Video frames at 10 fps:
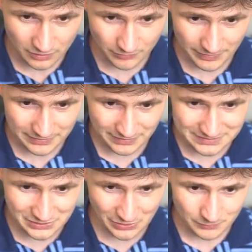All right,
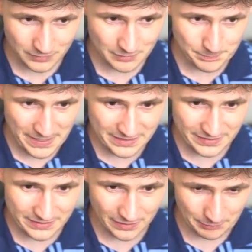let's go. We're gonna
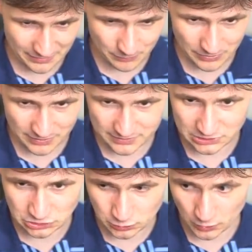band-aid up, and we're gonna
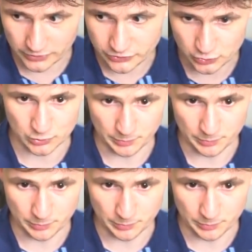destroy two